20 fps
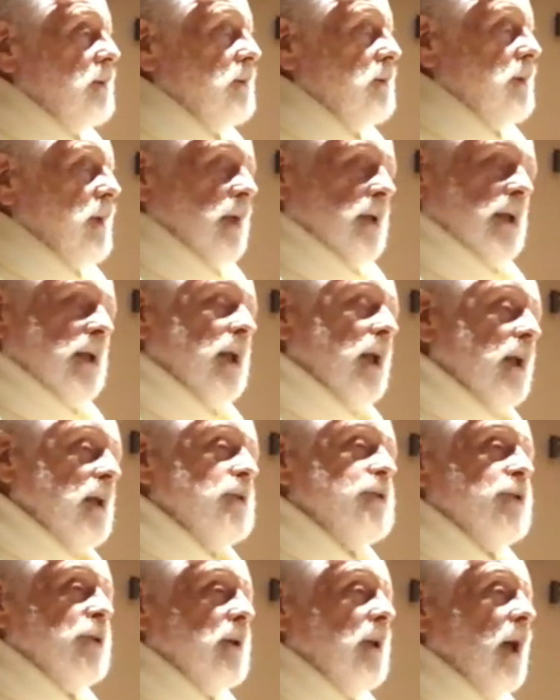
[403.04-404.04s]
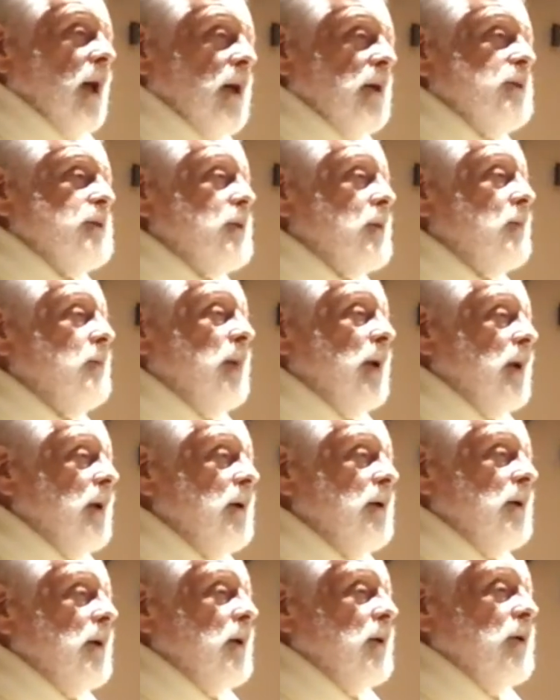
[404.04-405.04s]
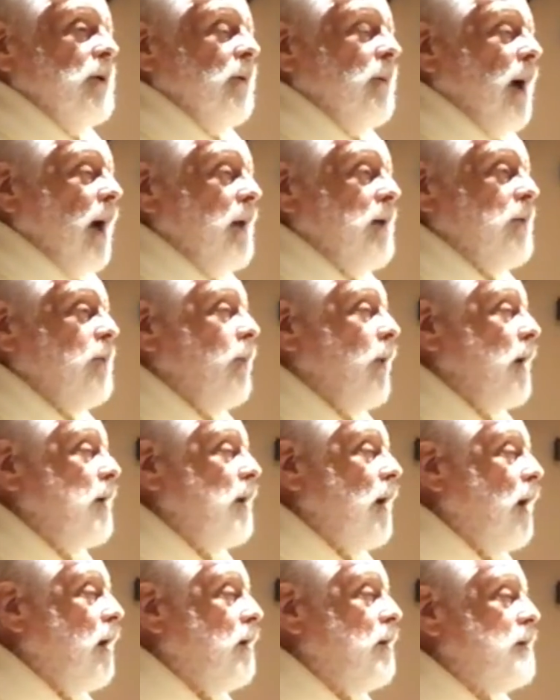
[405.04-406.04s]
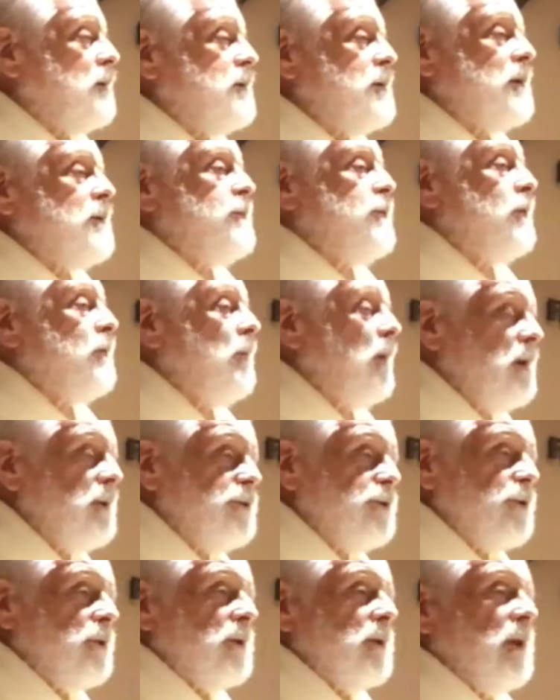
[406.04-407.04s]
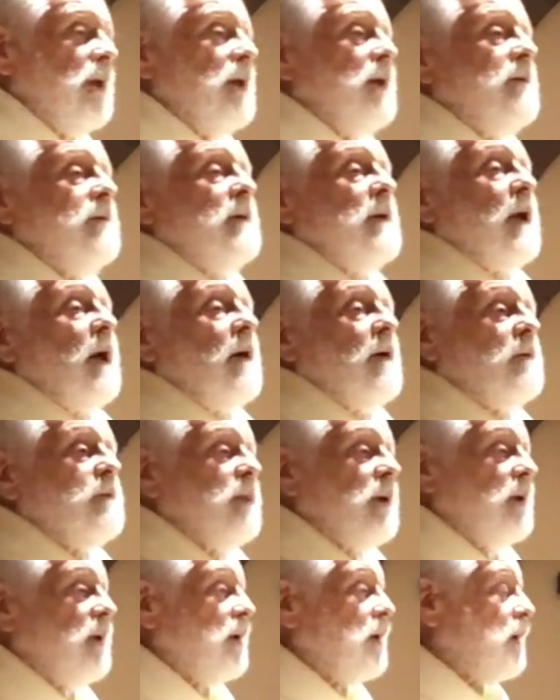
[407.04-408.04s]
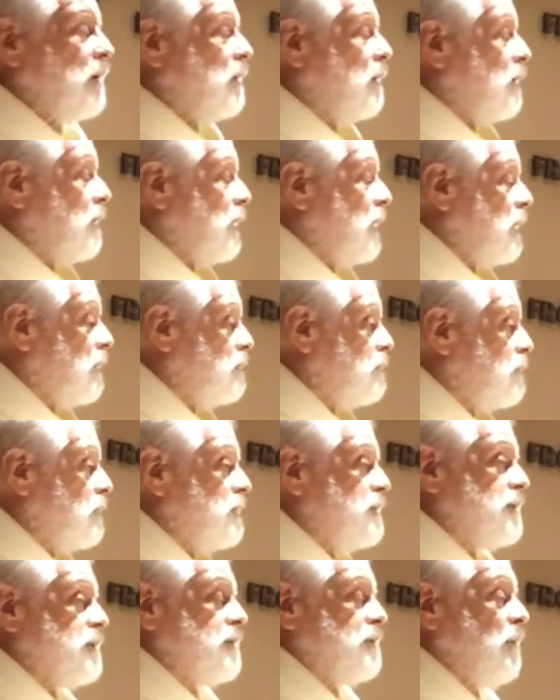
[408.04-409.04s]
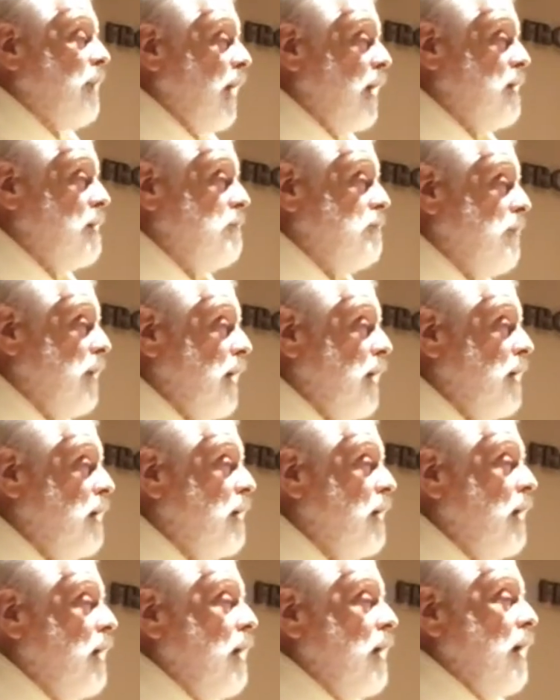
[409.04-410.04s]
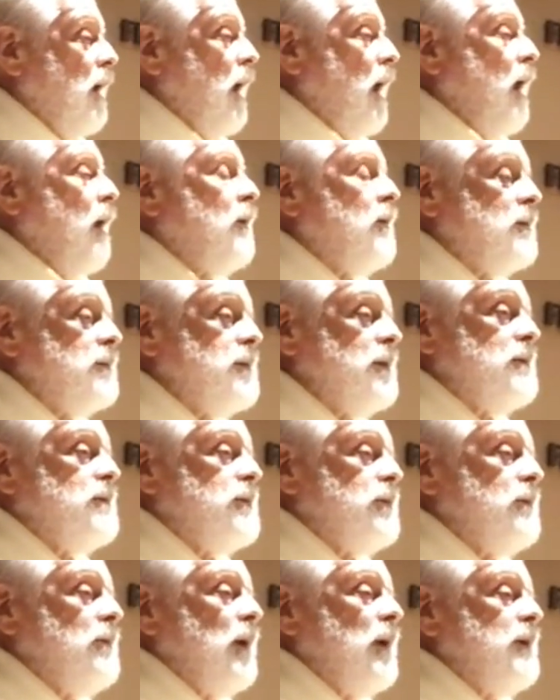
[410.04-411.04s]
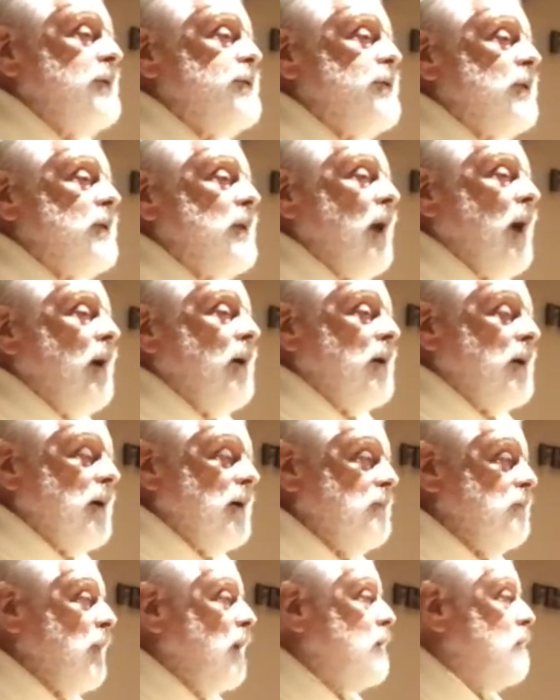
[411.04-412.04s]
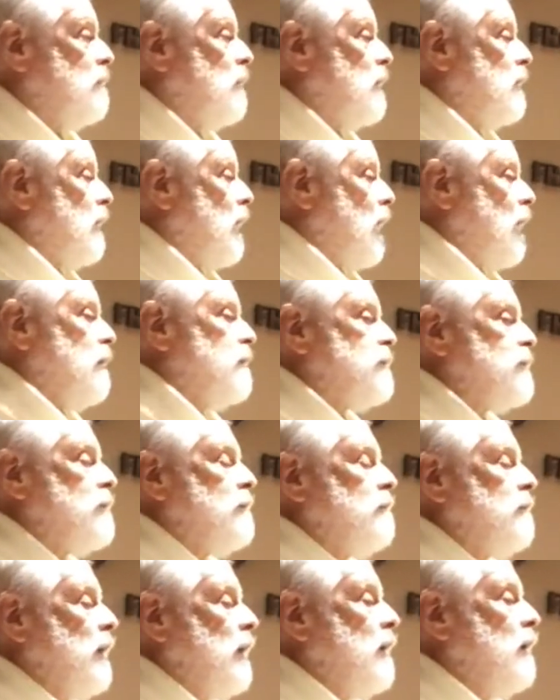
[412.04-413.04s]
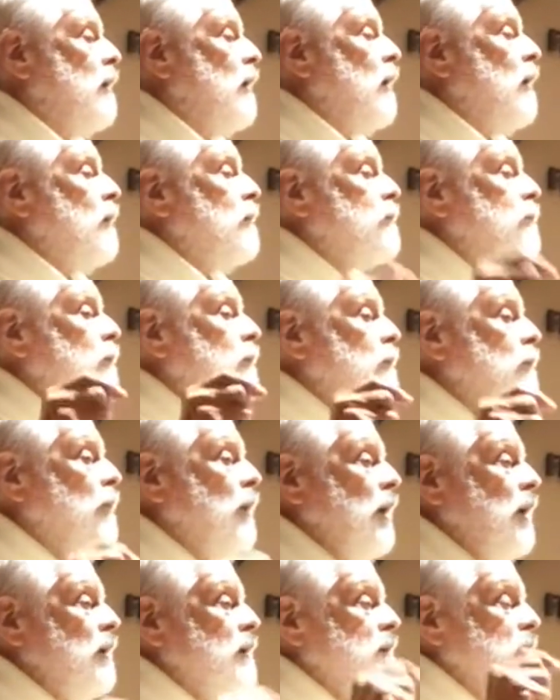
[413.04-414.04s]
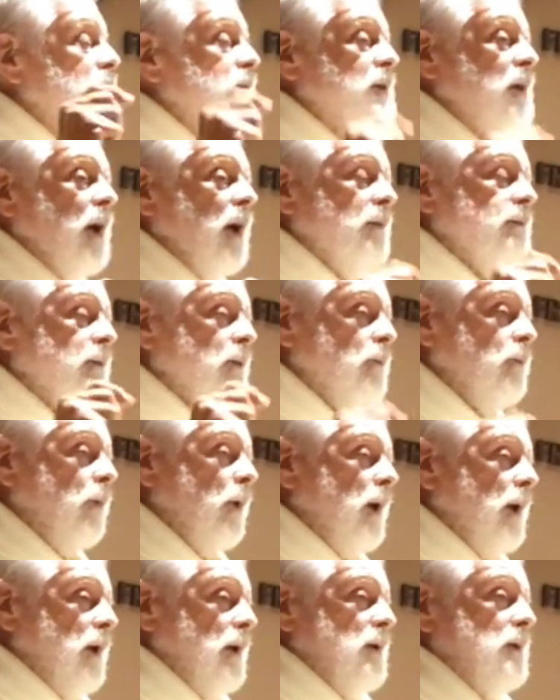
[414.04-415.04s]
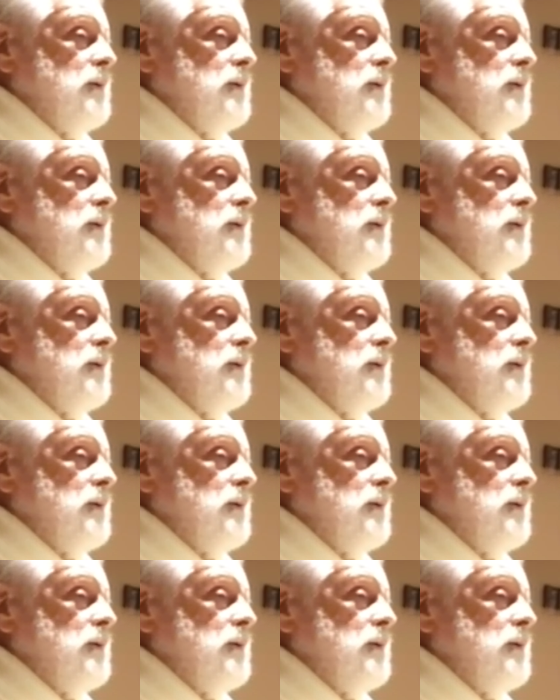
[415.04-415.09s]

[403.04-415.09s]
dedication has to be, no matter what our situation, even our political interests might be, our situation, our commitment has to be to discover ways